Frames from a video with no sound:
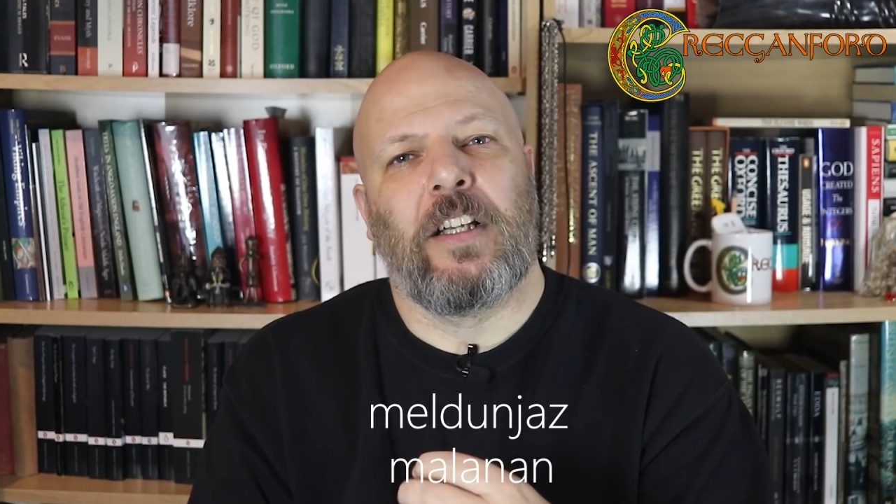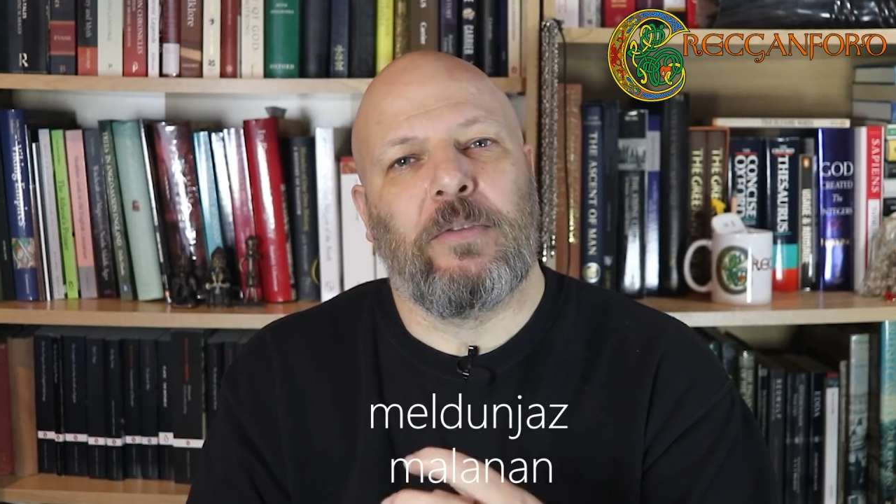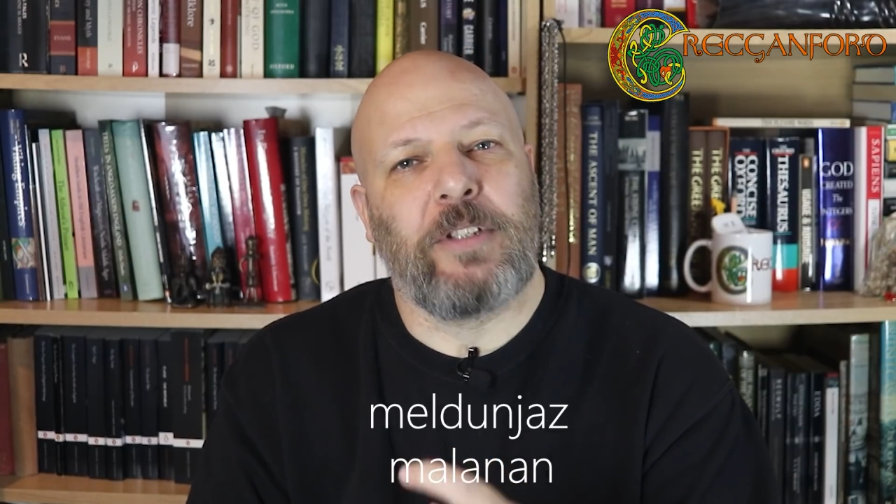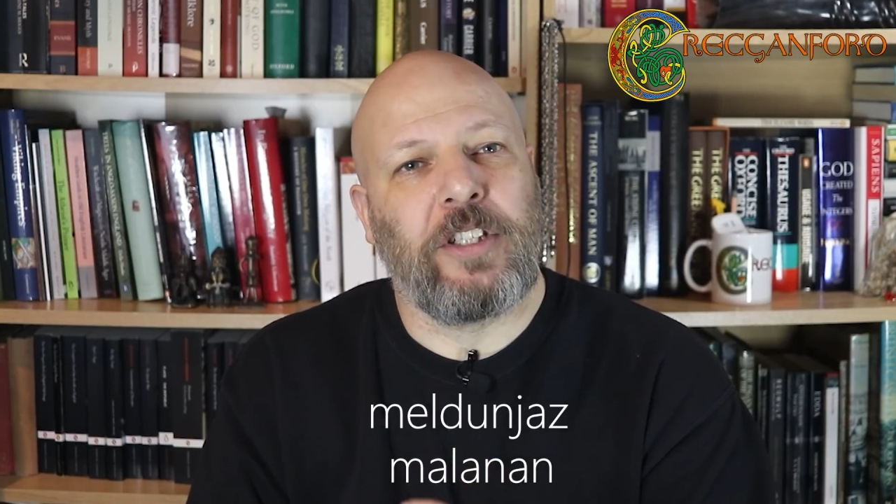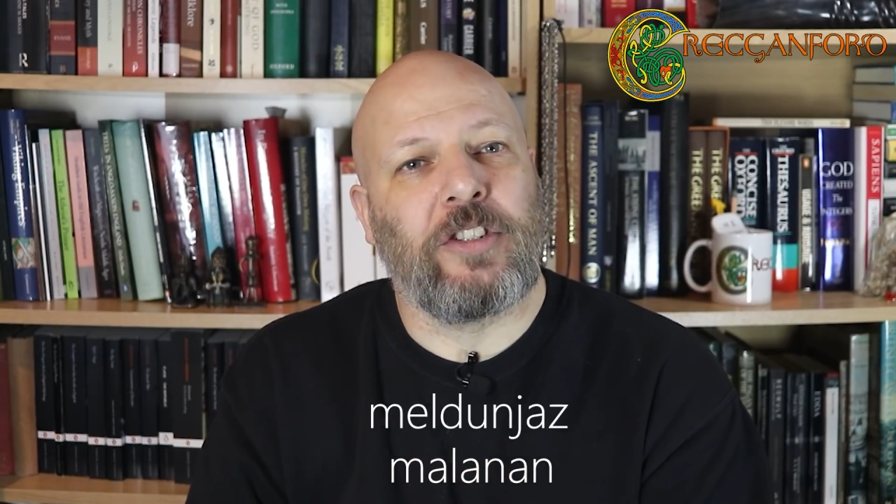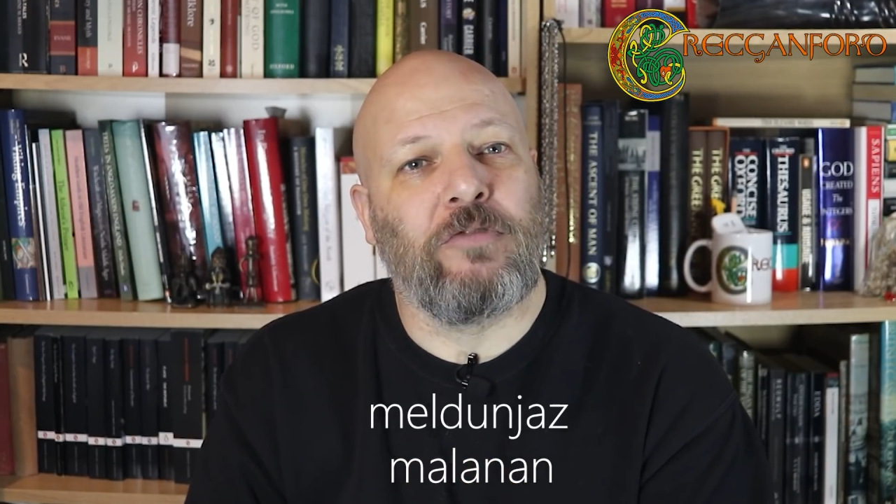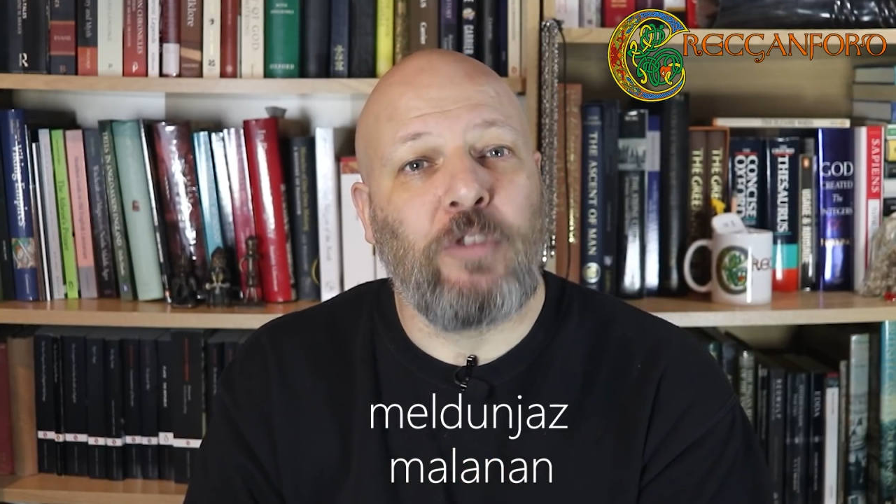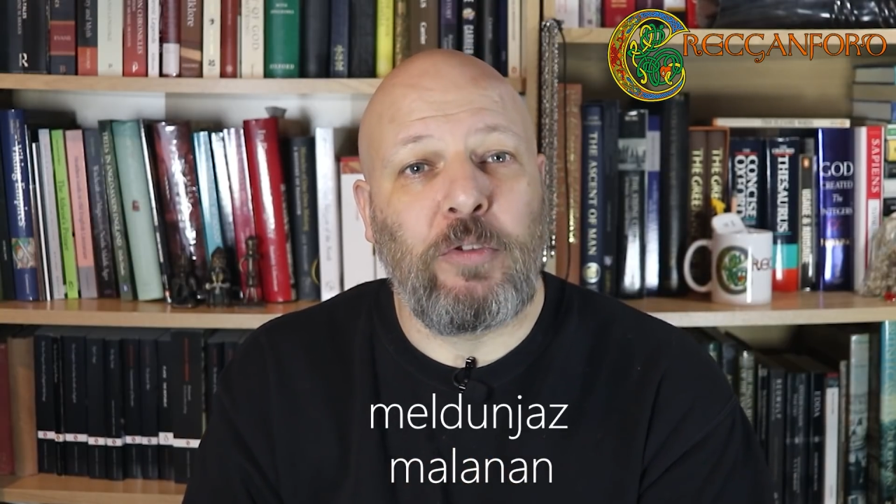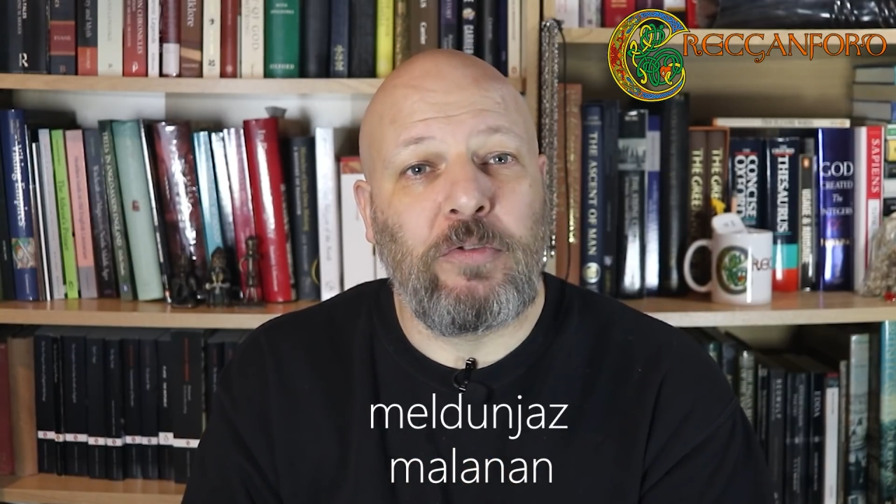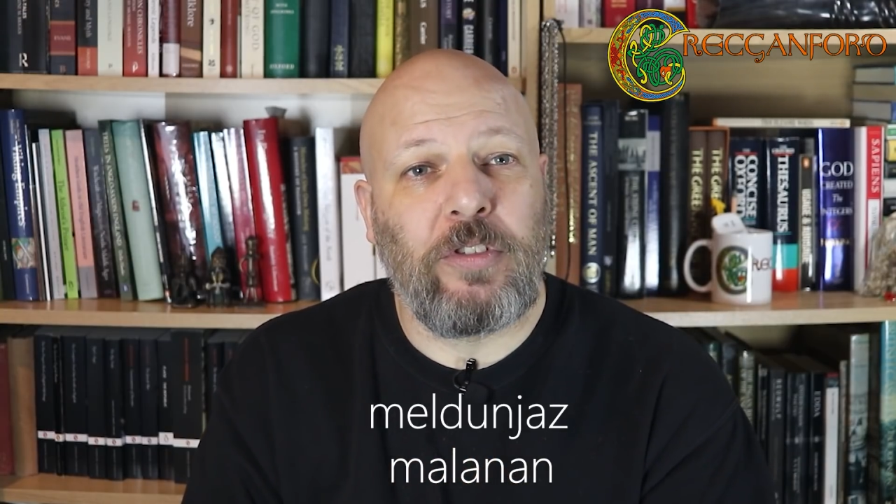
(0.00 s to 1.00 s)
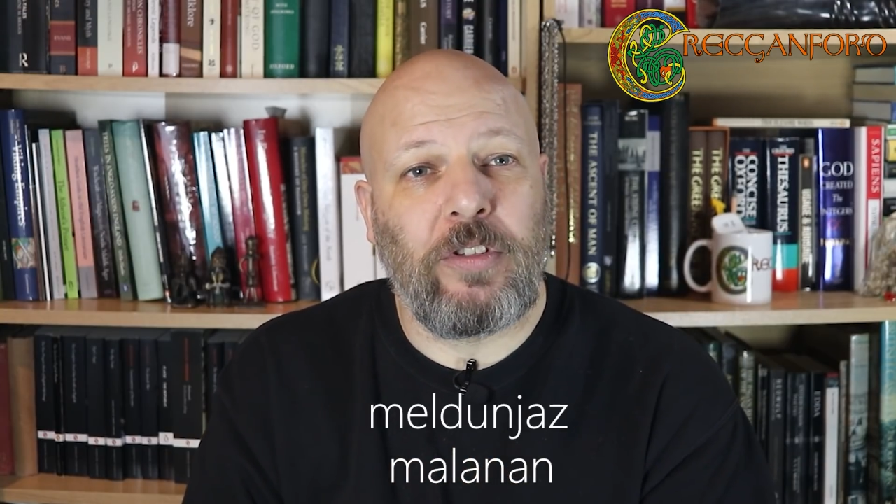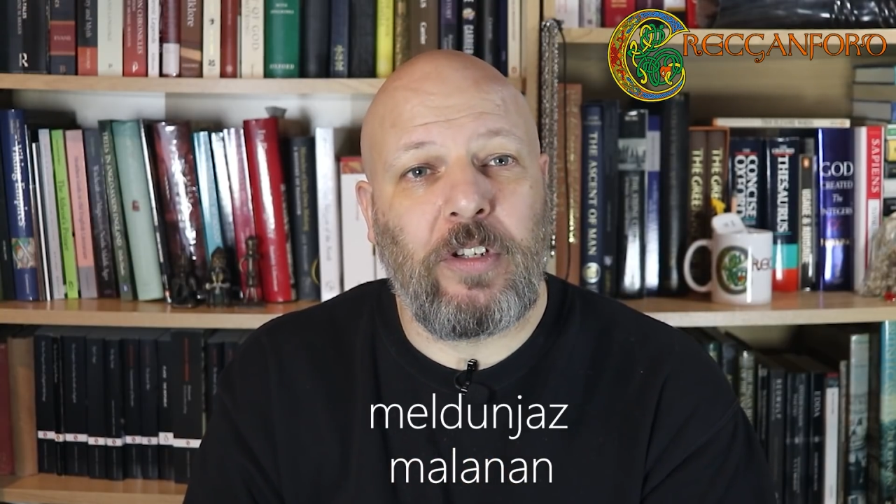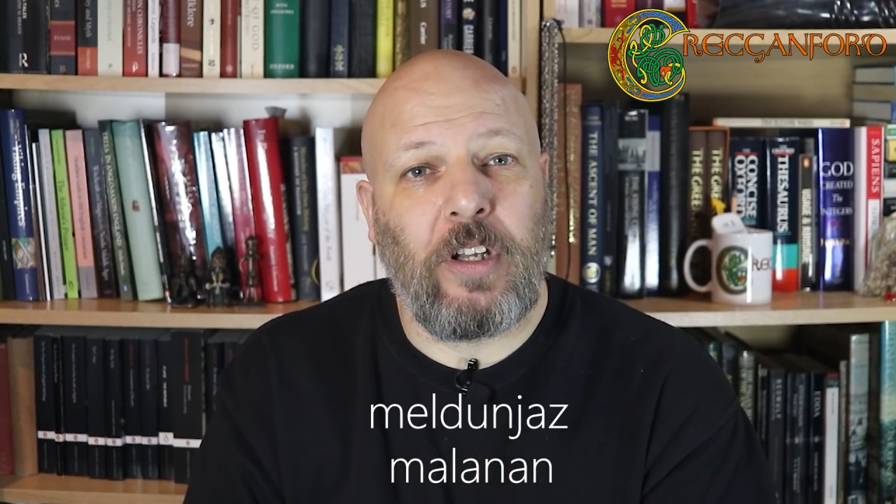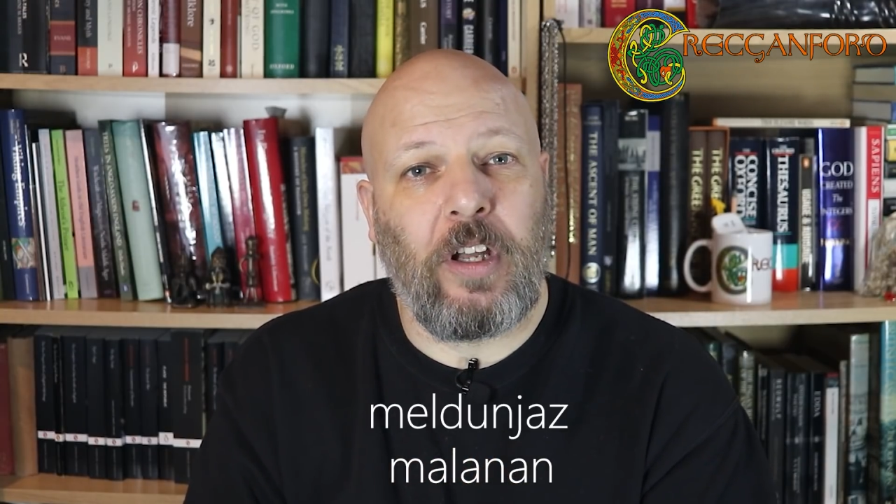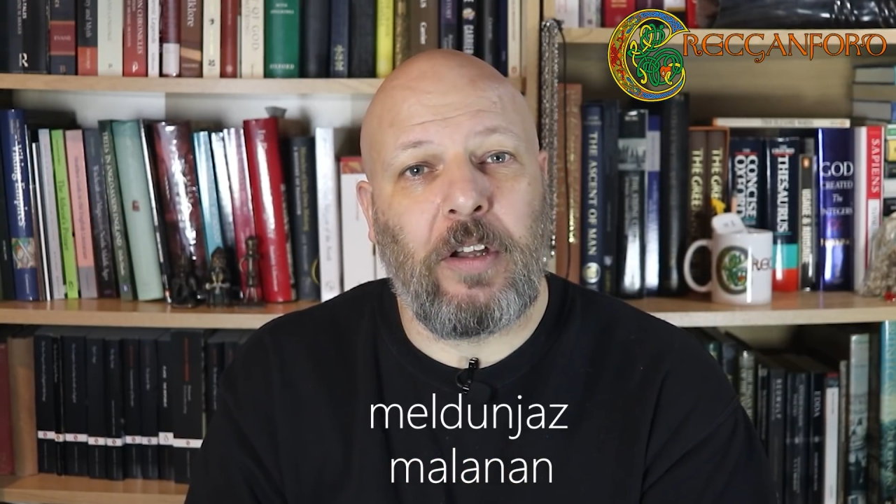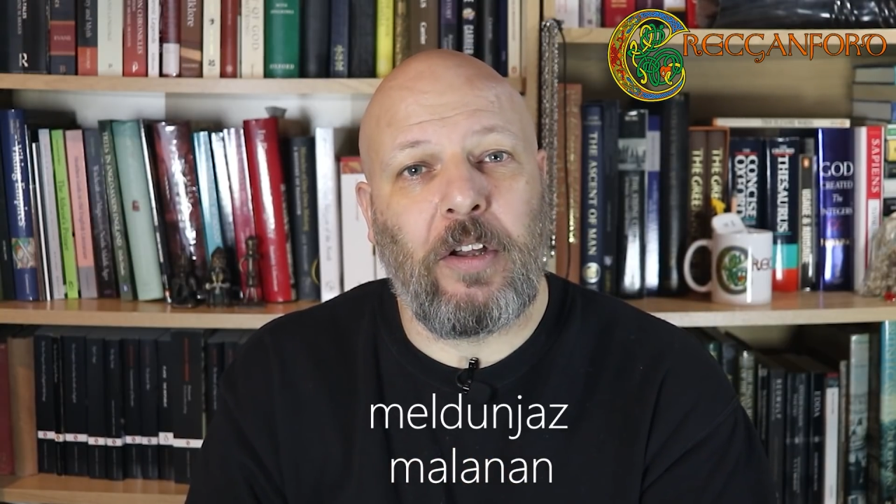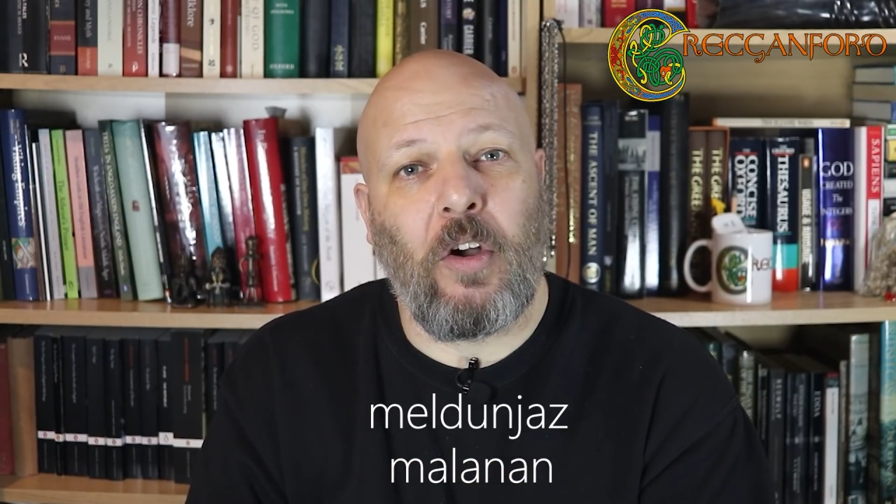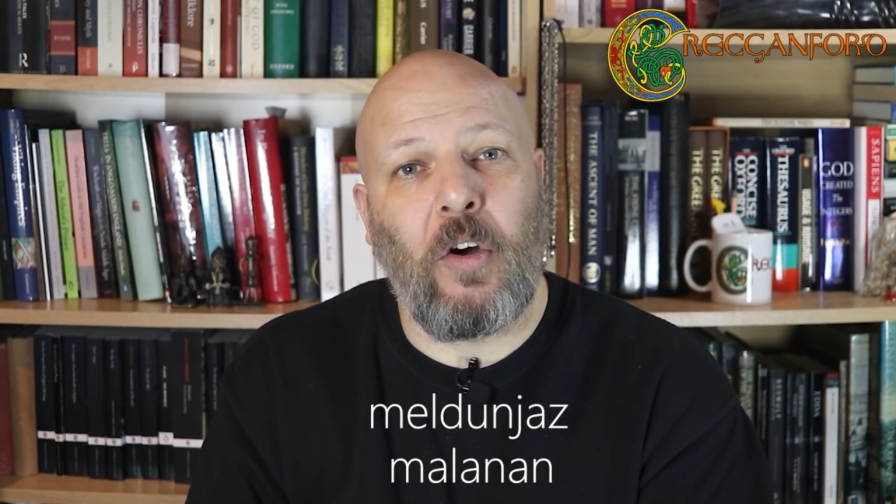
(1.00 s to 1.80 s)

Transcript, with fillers: which is the root uh,